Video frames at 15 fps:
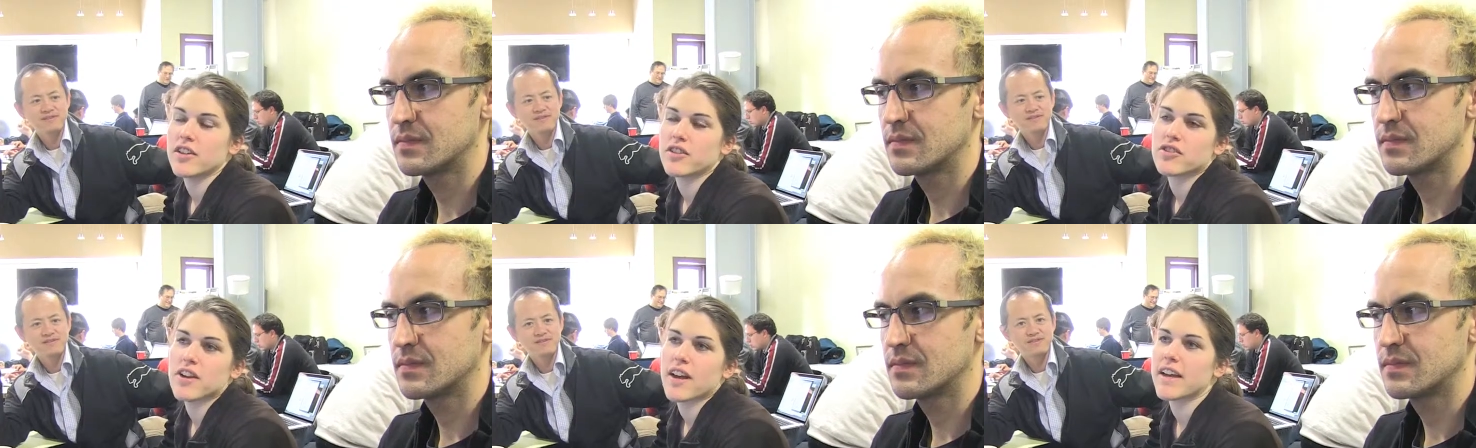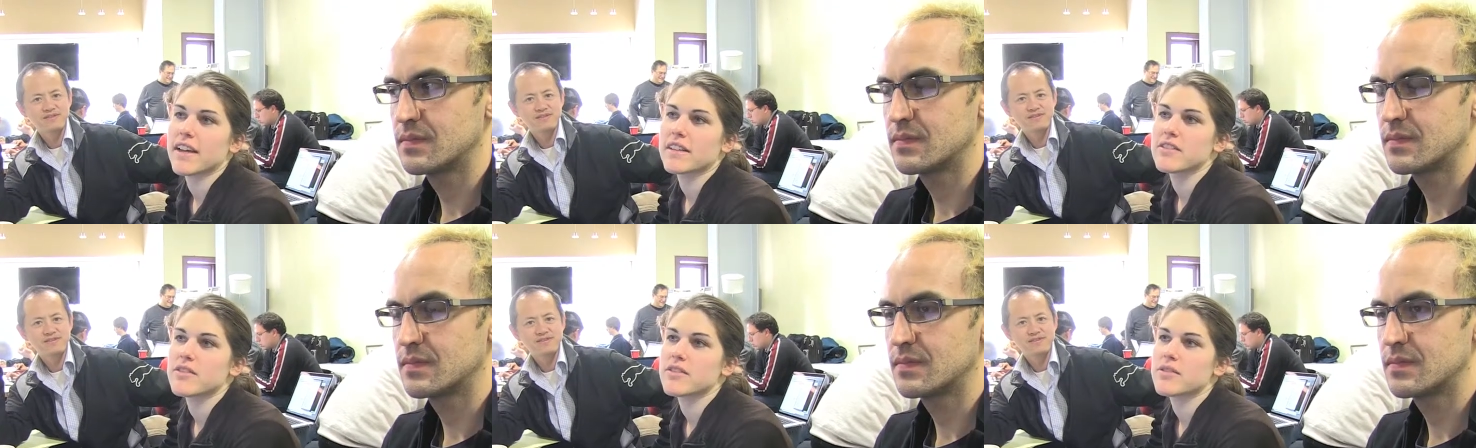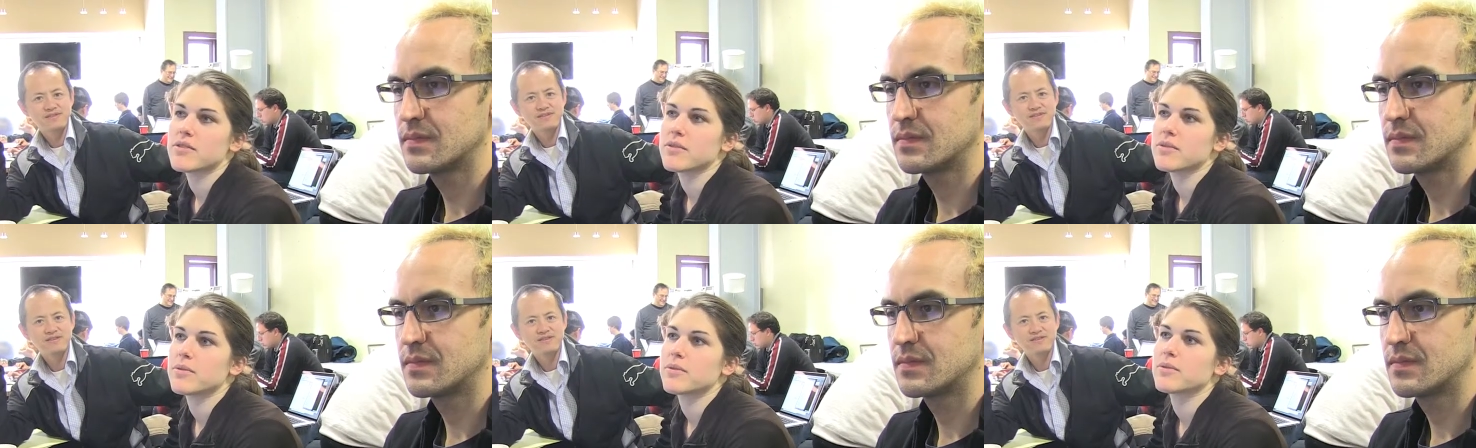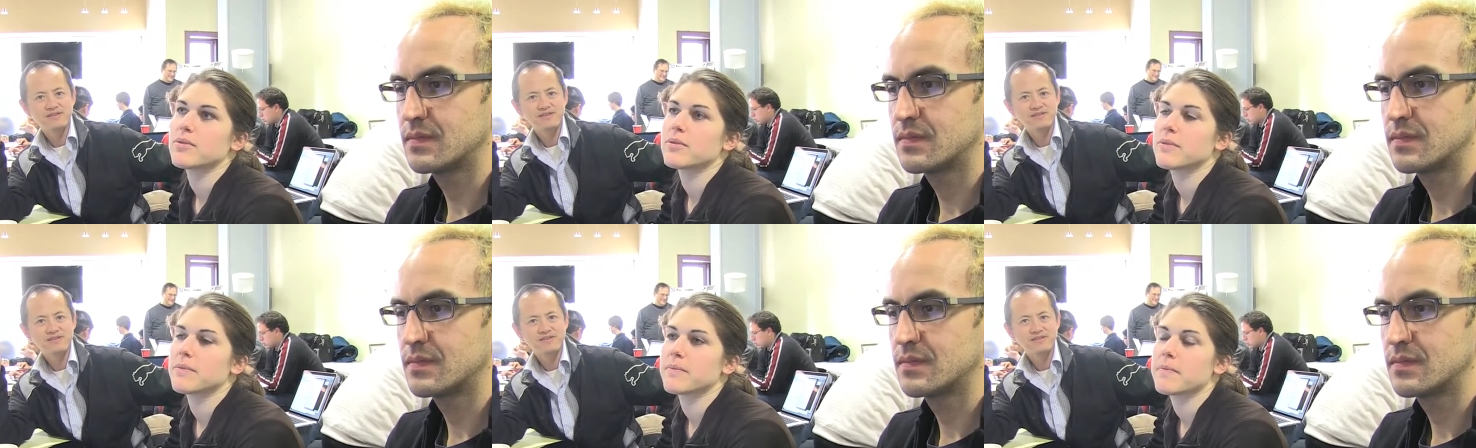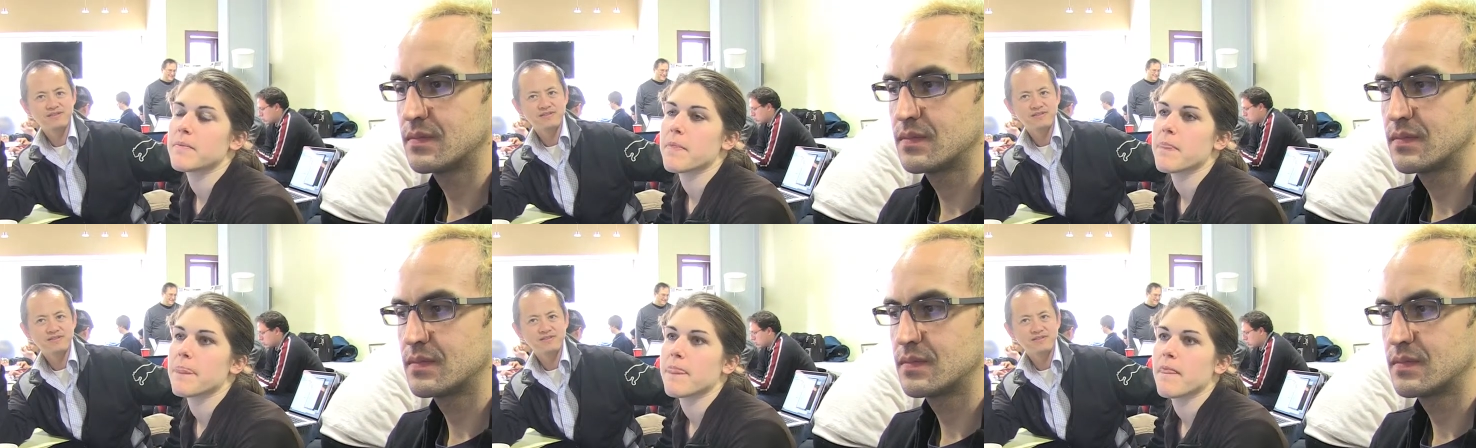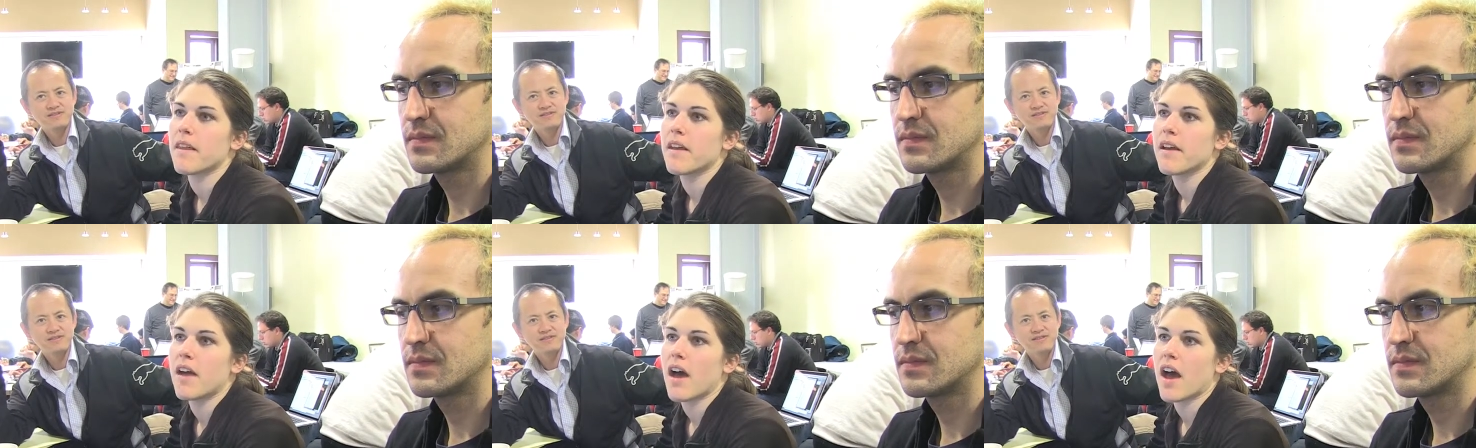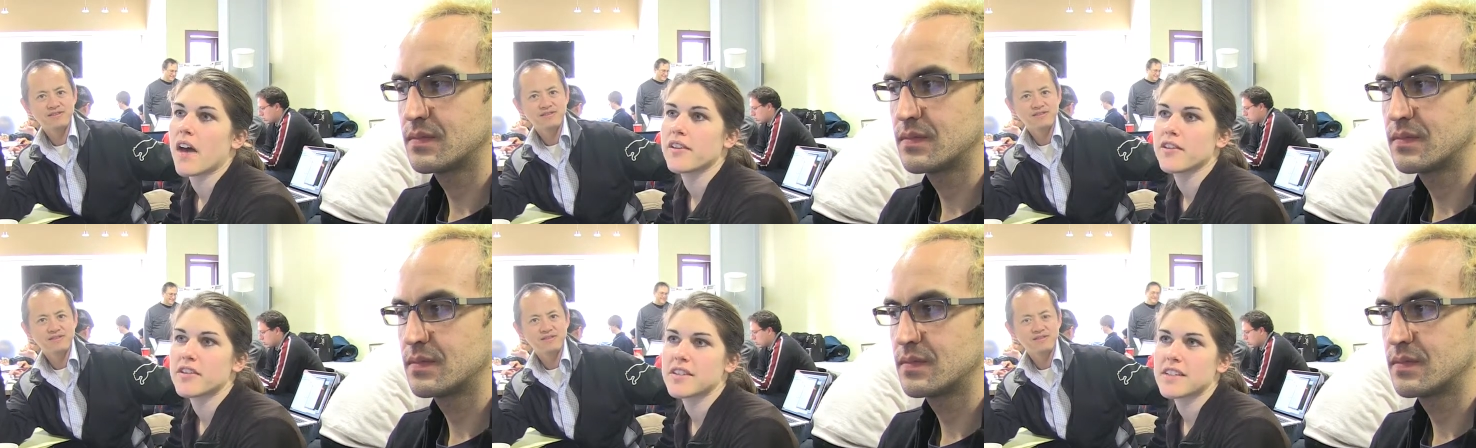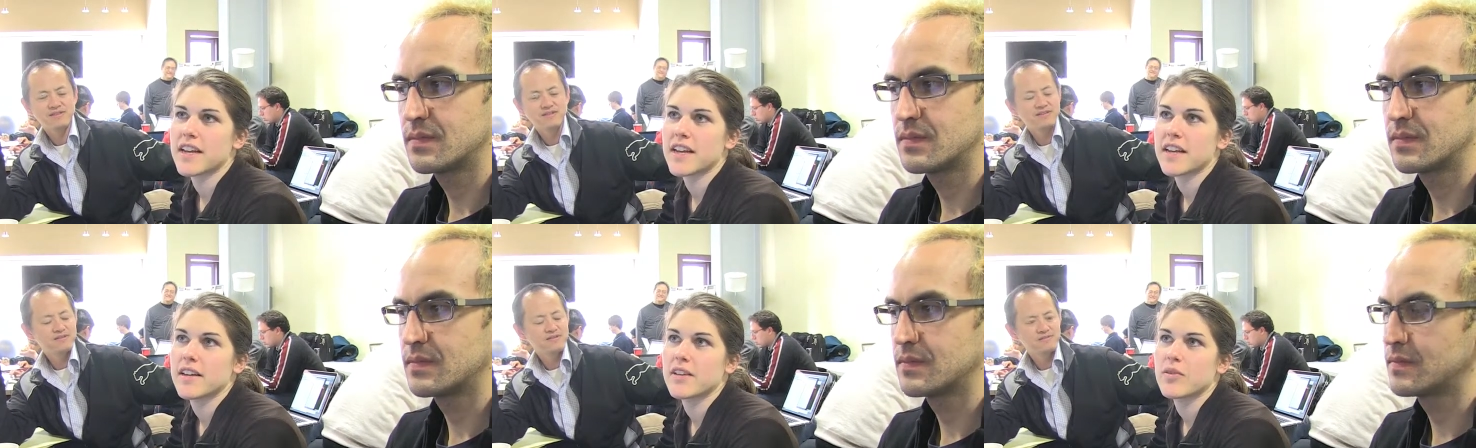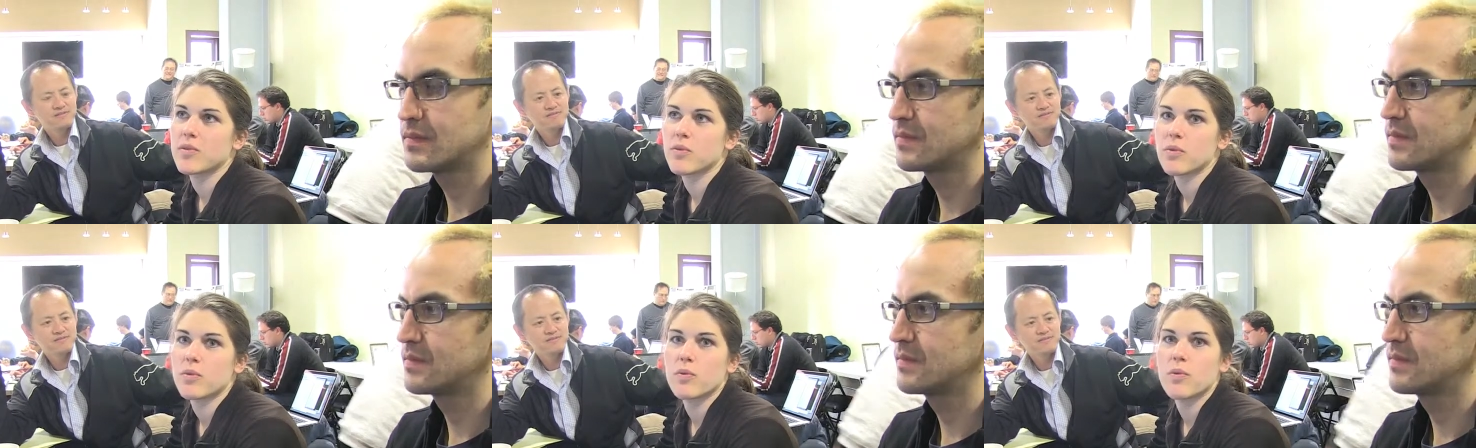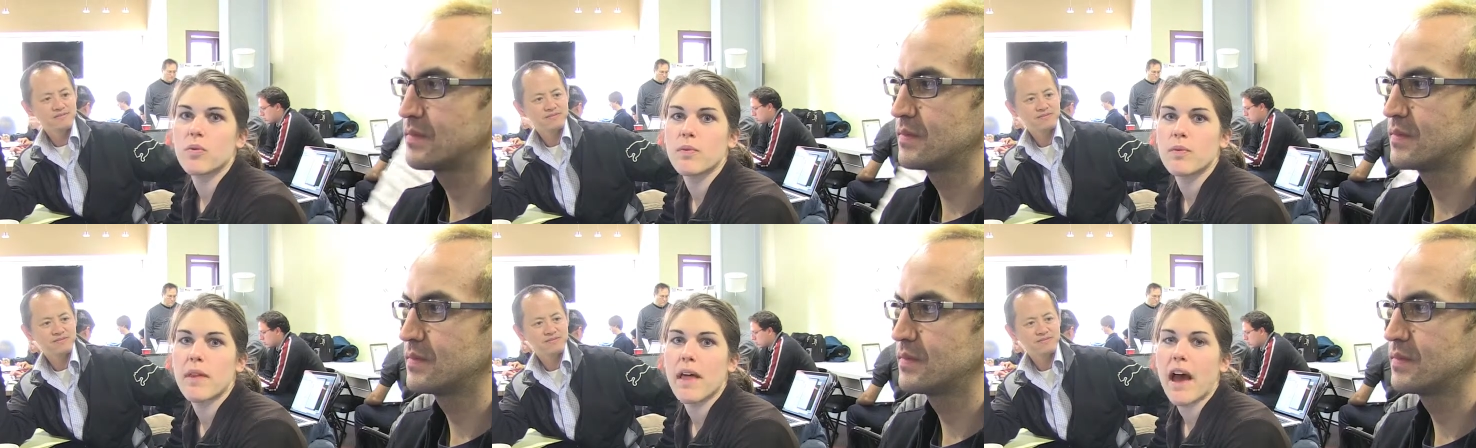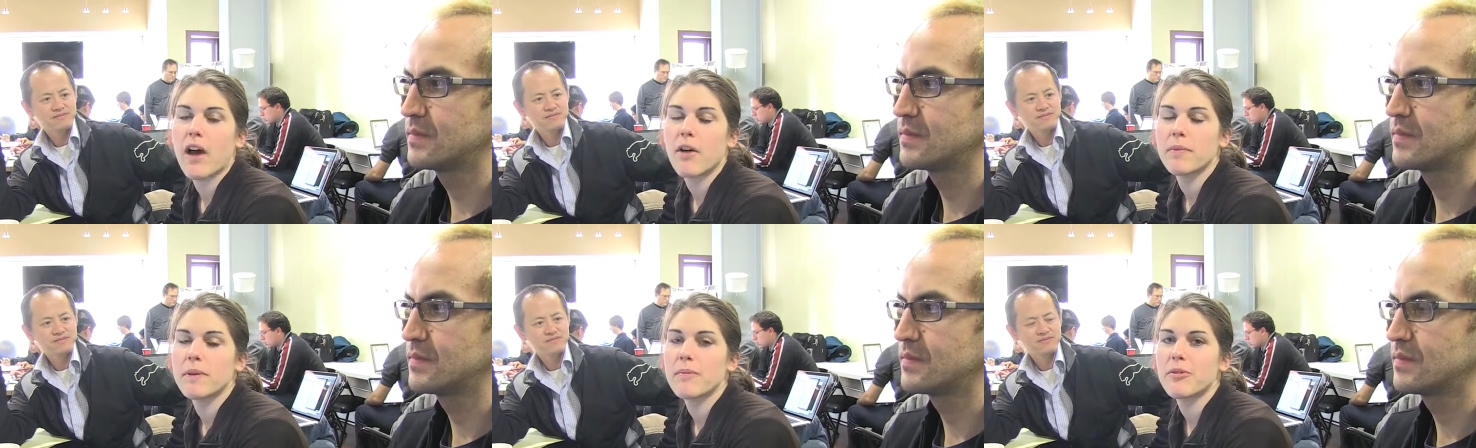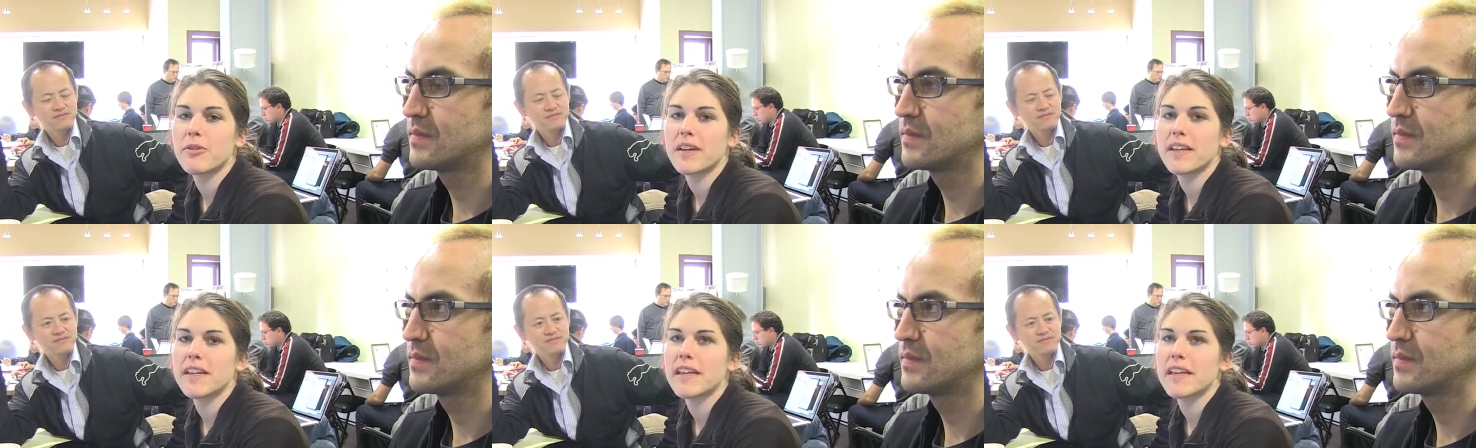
Speaker 1: trying to understand how people can